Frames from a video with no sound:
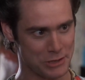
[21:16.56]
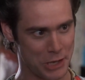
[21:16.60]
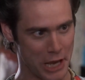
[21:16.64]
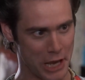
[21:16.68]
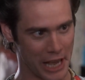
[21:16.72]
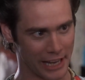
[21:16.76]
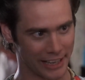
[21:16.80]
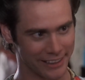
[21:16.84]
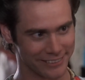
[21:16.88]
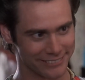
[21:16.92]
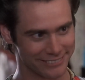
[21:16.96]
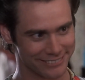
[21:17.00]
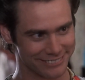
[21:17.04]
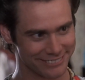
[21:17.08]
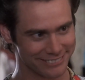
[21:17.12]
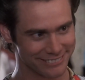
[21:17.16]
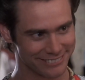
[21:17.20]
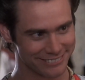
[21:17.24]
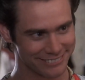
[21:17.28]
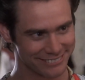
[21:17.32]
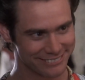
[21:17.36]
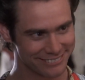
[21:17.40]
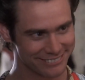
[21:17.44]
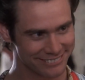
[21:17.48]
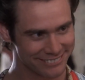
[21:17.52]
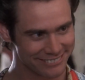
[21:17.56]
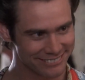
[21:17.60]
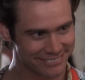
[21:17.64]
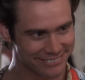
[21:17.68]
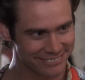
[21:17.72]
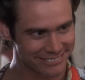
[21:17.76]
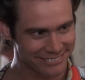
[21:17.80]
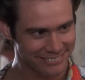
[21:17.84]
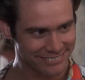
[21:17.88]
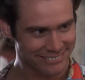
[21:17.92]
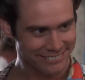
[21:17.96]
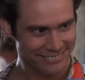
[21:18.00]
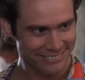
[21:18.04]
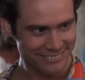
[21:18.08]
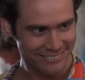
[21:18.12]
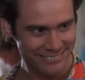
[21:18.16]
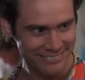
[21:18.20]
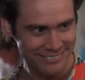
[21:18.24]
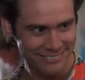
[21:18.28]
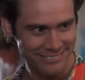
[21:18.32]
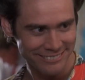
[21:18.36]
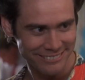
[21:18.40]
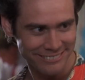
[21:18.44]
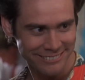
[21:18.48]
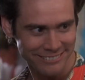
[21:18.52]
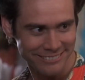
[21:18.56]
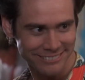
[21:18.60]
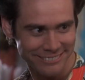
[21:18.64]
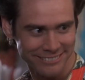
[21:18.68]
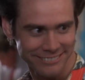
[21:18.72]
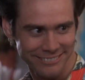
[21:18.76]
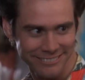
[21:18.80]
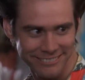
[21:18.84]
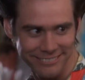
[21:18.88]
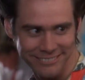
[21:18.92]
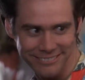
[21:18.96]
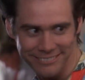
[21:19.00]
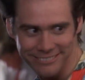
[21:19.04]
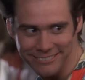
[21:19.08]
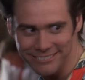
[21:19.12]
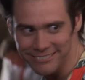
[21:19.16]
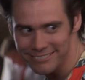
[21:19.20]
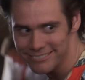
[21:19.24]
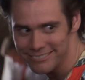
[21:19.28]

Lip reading: in which you see the character pursue